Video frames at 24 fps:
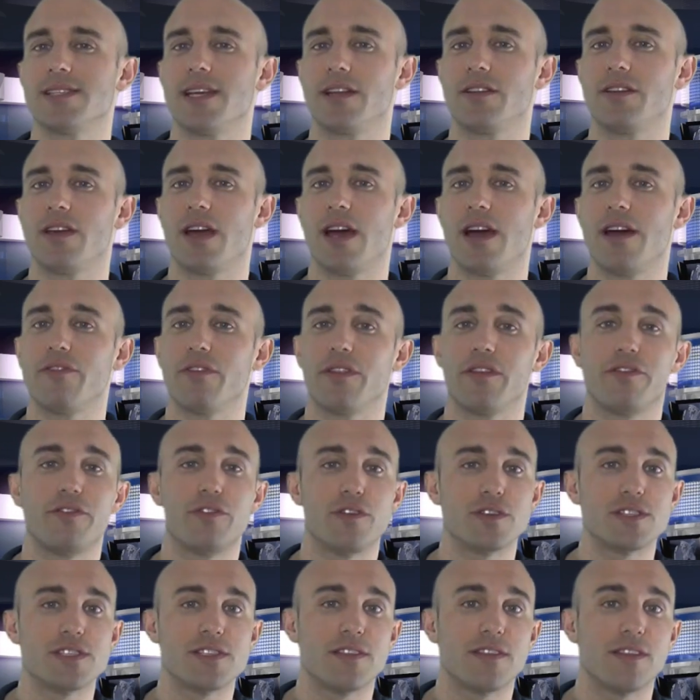that you have, or the
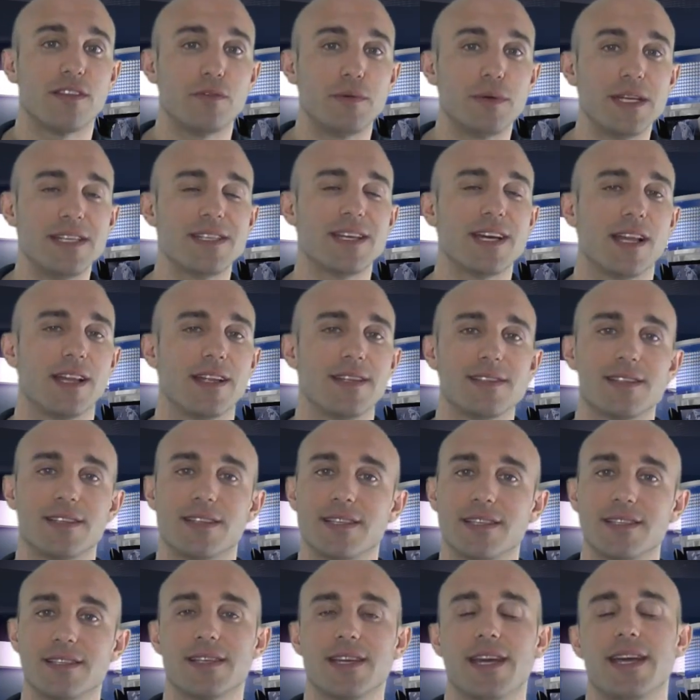first 3 talents
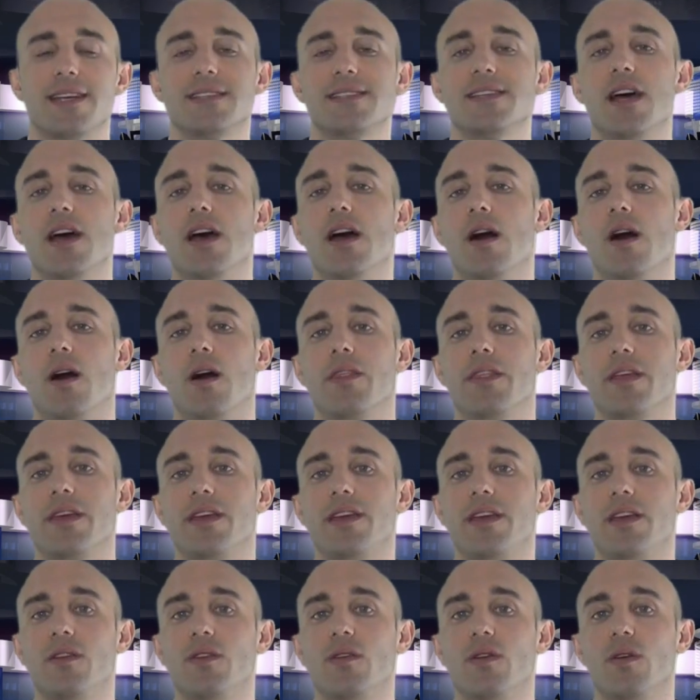in this case, on the
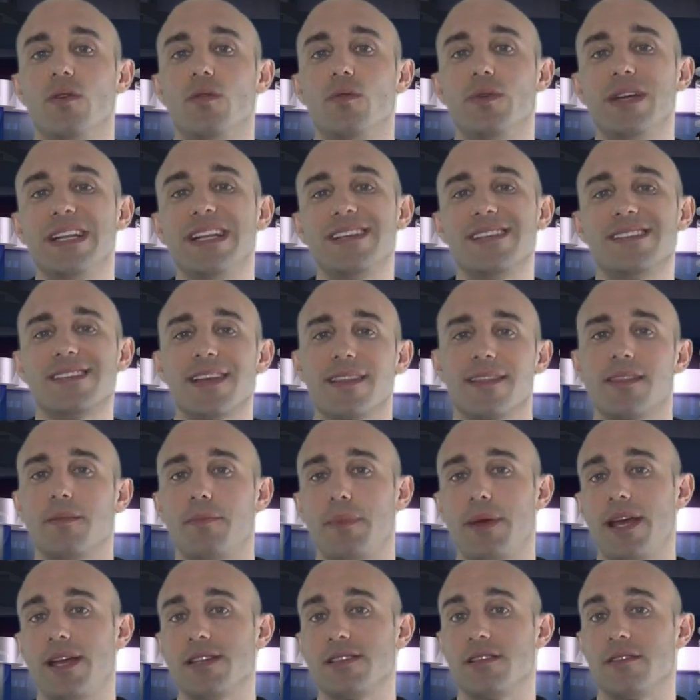hero really set the
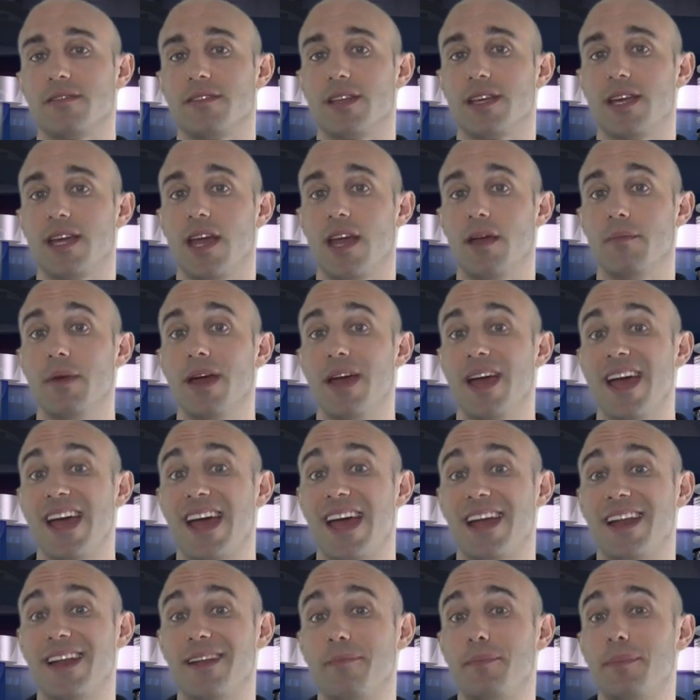pace of the game,
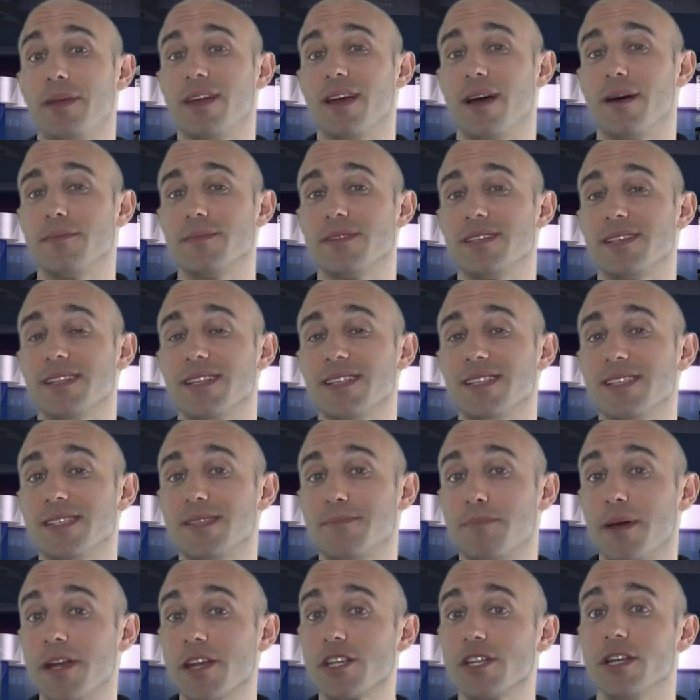and it becomes
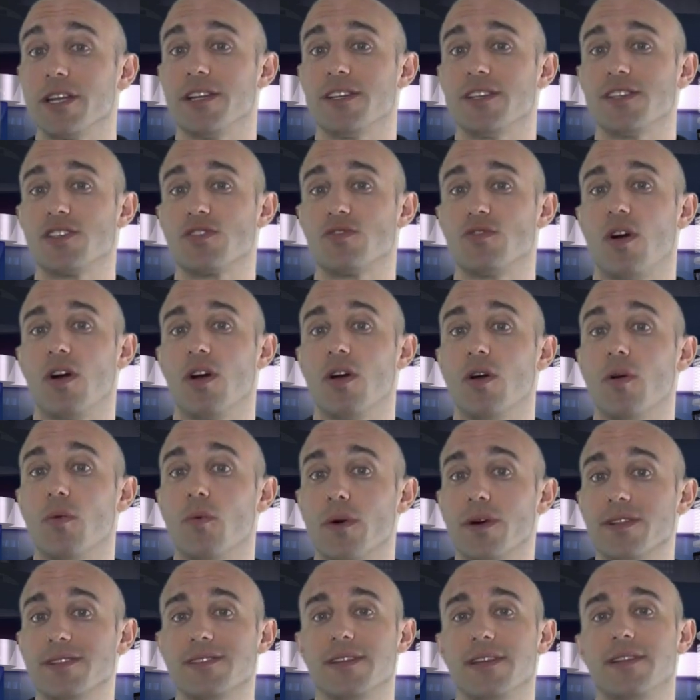especially strong
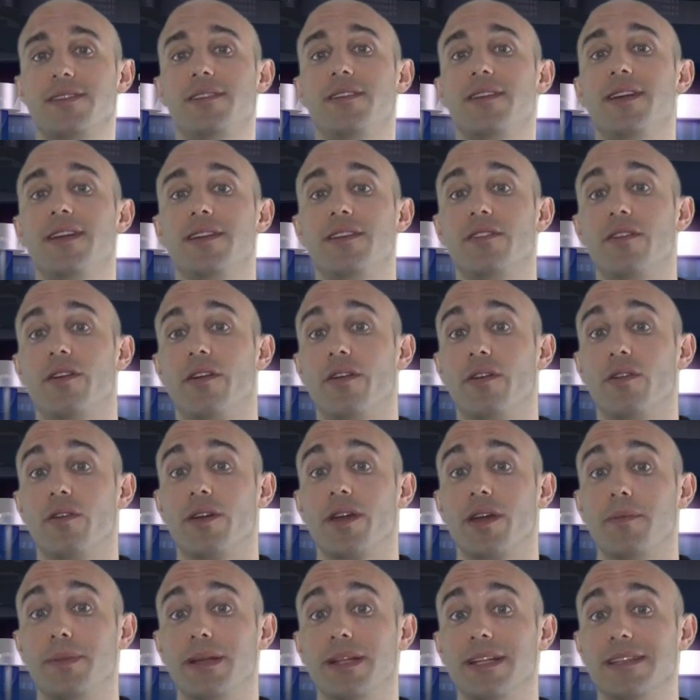once that you hit your
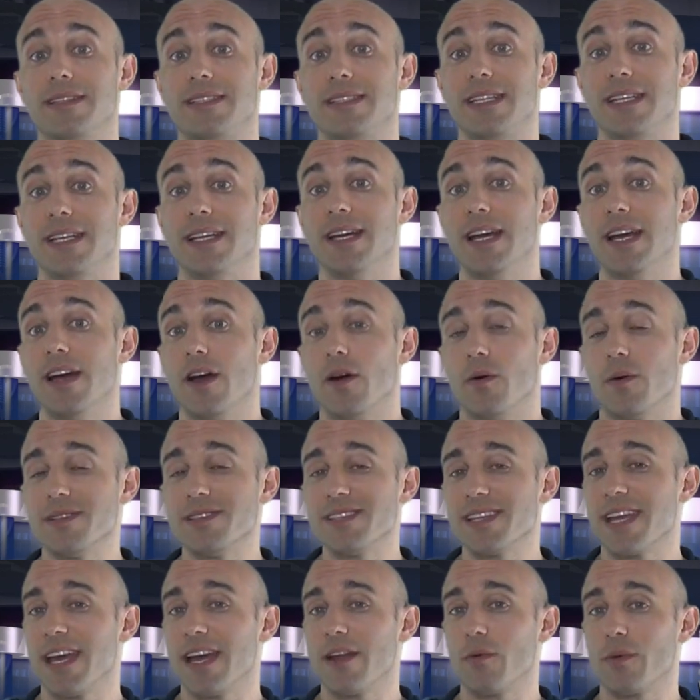heroic ability.
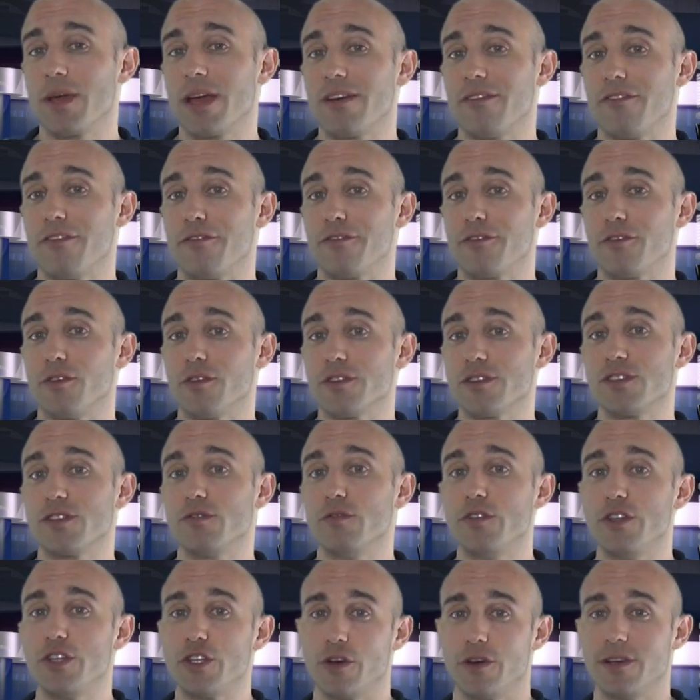Once again, we have of course
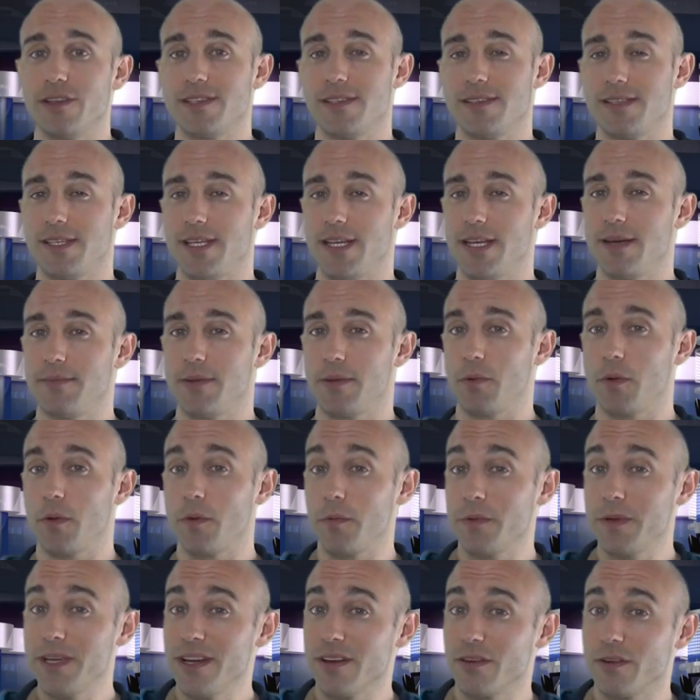2 choices here, but what
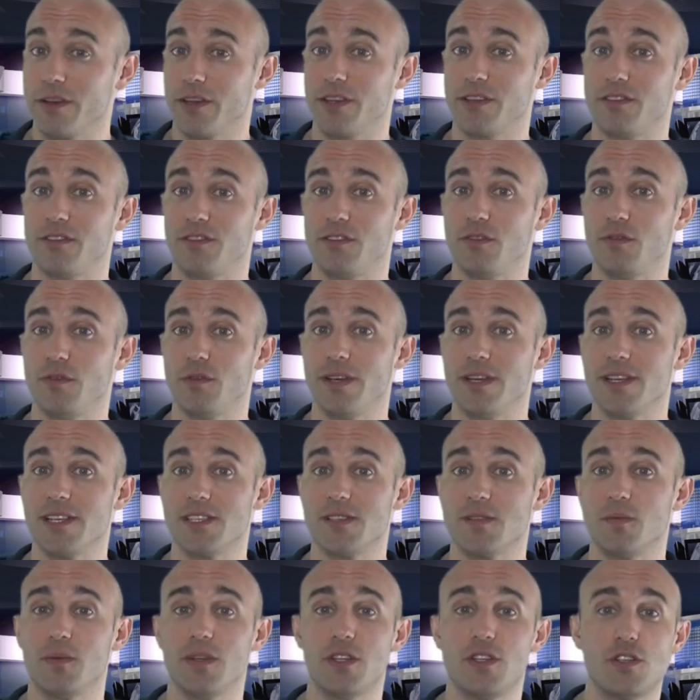we are going to do
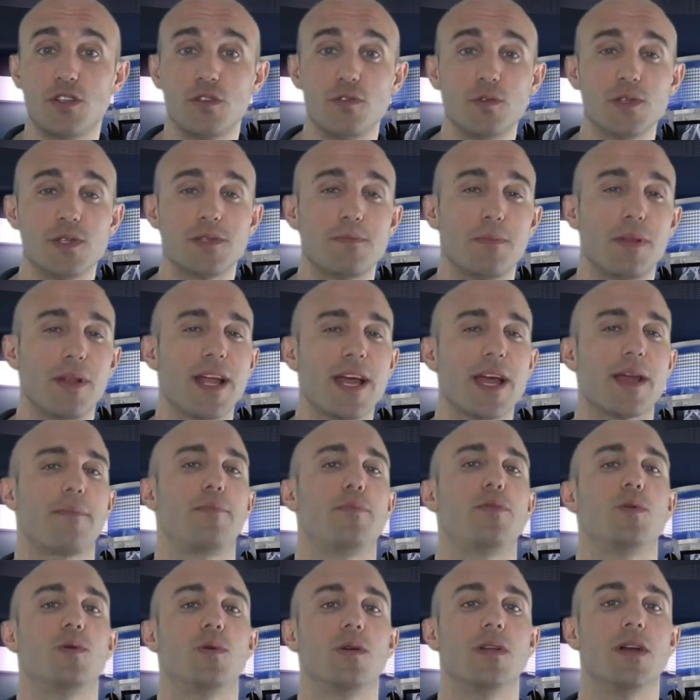is we choose Black
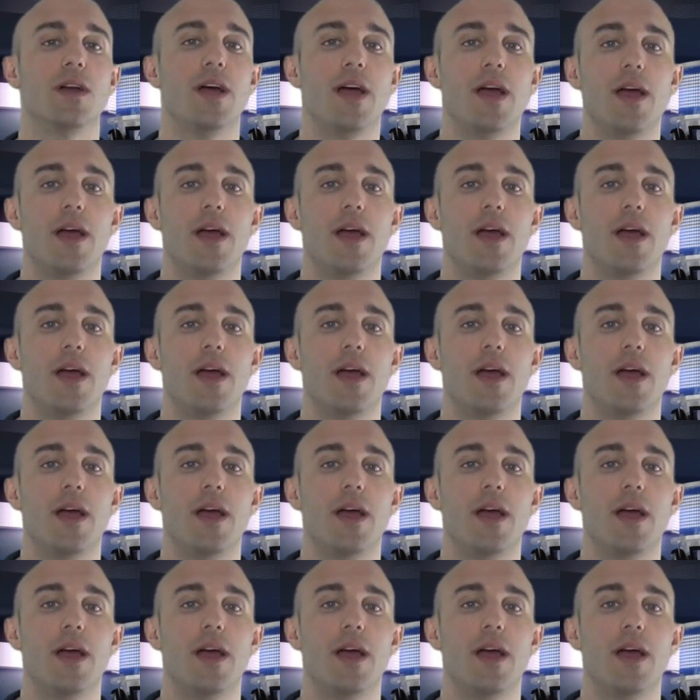Pool.